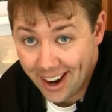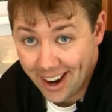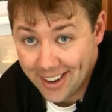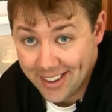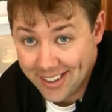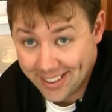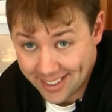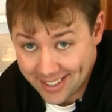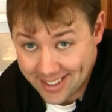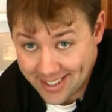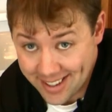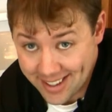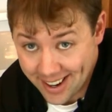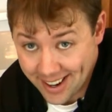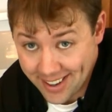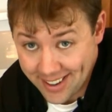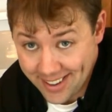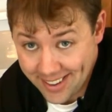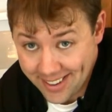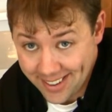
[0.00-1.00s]
Until it's
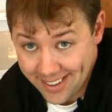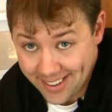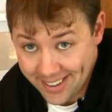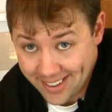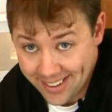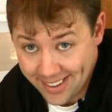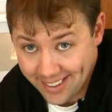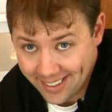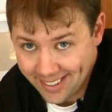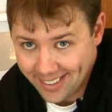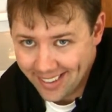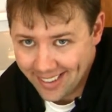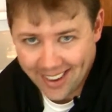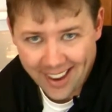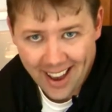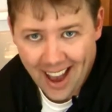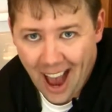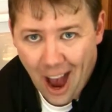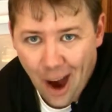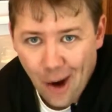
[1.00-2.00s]
done?
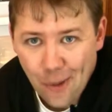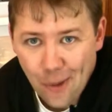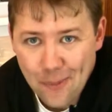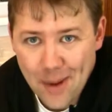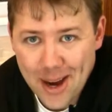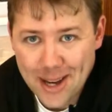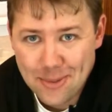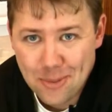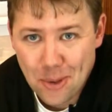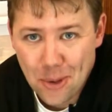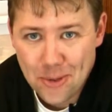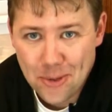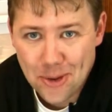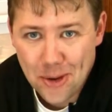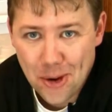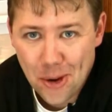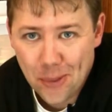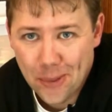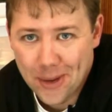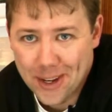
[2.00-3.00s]
How am I supposed to
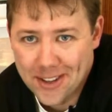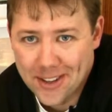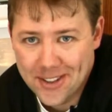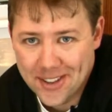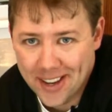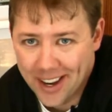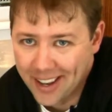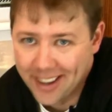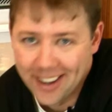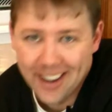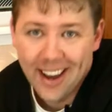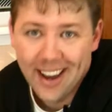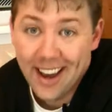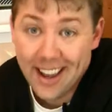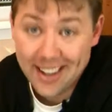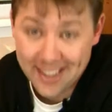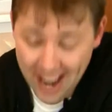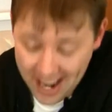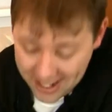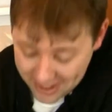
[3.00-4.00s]
know when it's done?
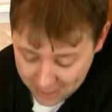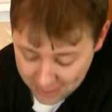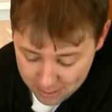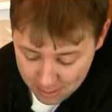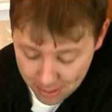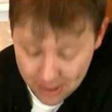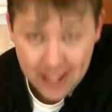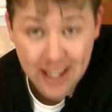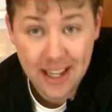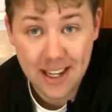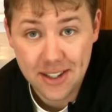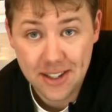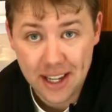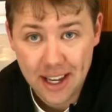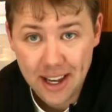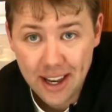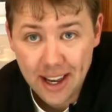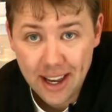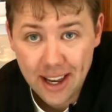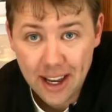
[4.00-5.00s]
It's actually pretty
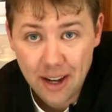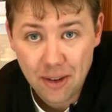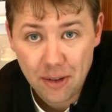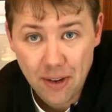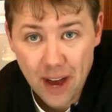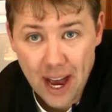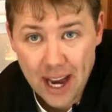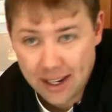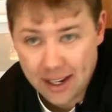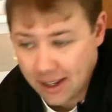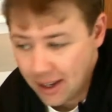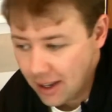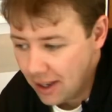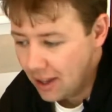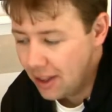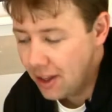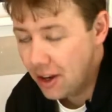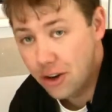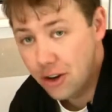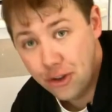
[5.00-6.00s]
easy. In fact,
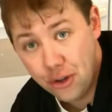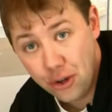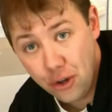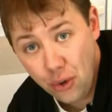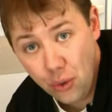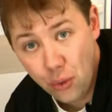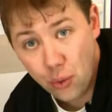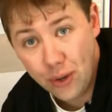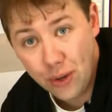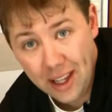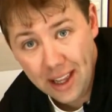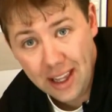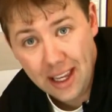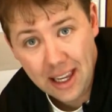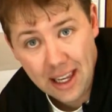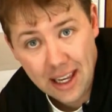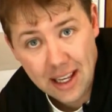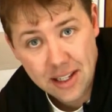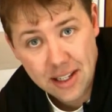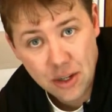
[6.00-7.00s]
there are 2 really
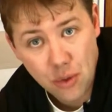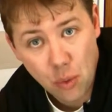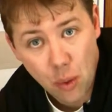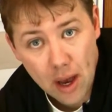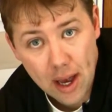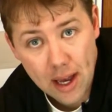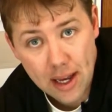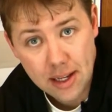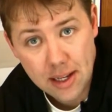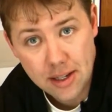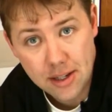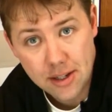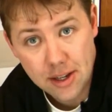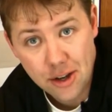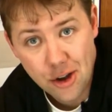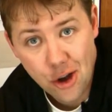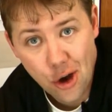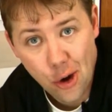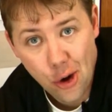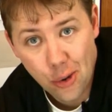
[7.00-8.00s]
easy ways to
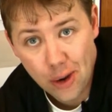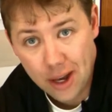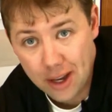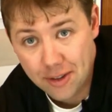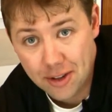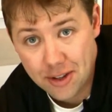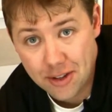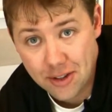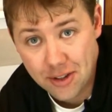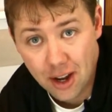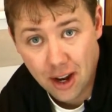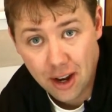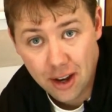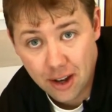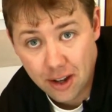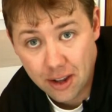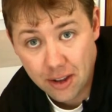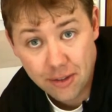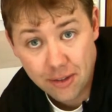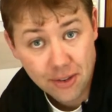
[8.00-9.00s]
know if it's
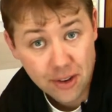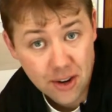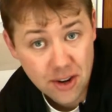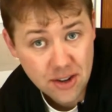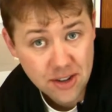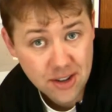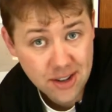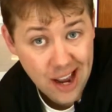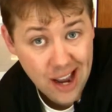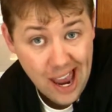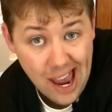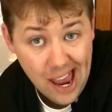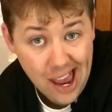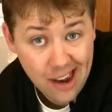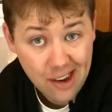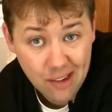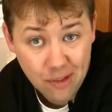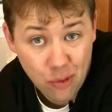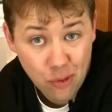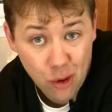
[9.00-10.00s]
done. The first
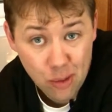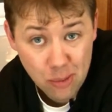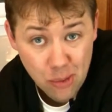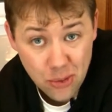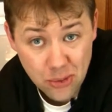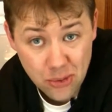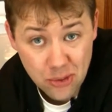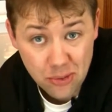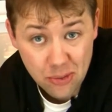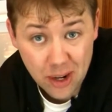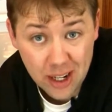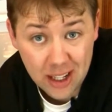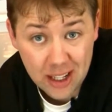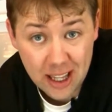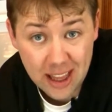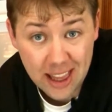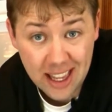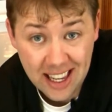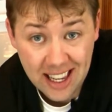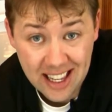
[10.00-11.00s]
and foremost, and frankly
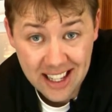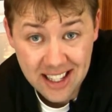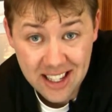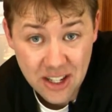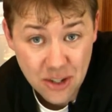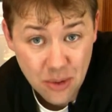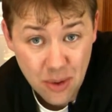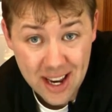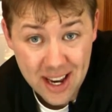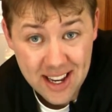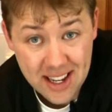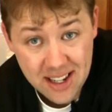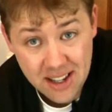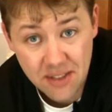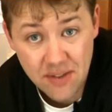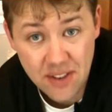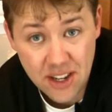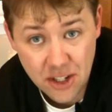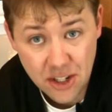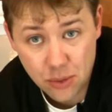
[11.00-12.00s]
the easiest way, is the
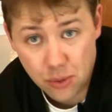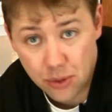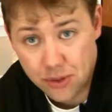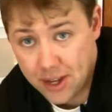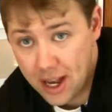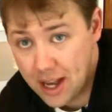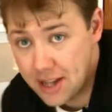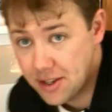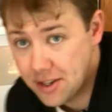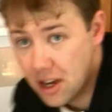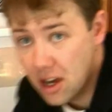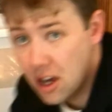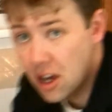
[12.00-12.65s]
visual test.